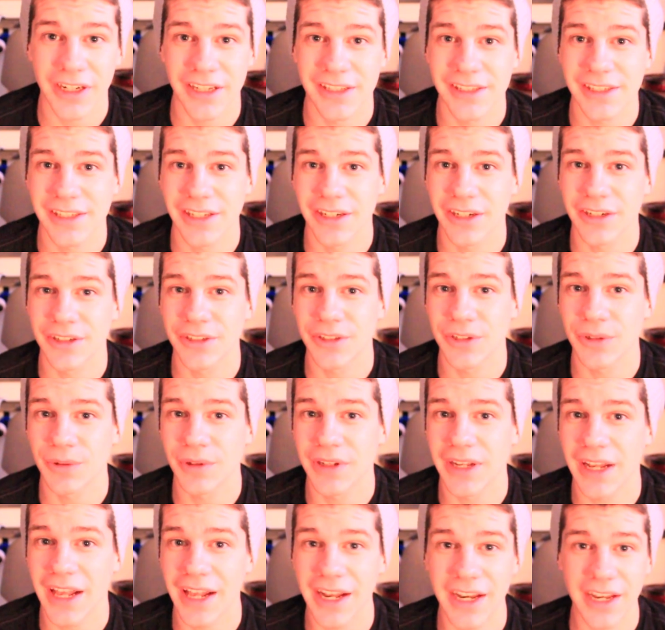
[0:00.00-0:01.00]
consider
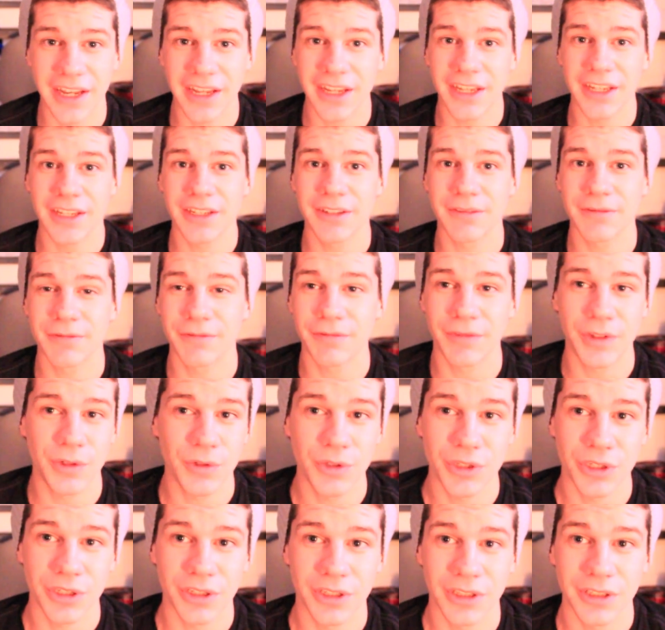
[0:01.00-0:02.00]
doing any
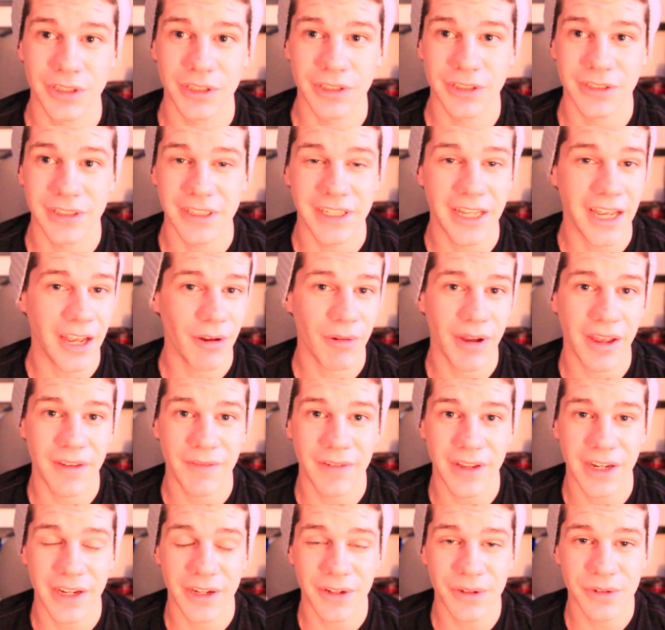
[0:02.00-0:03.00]
future DIY
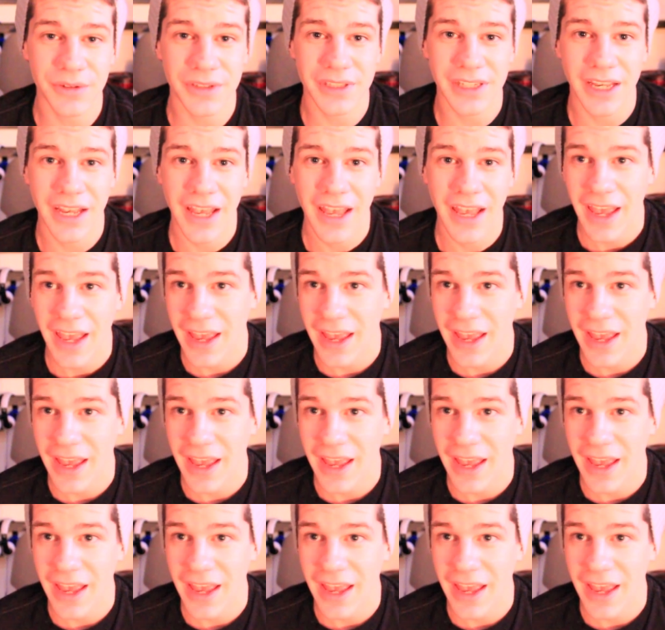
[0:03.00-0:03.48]
videos.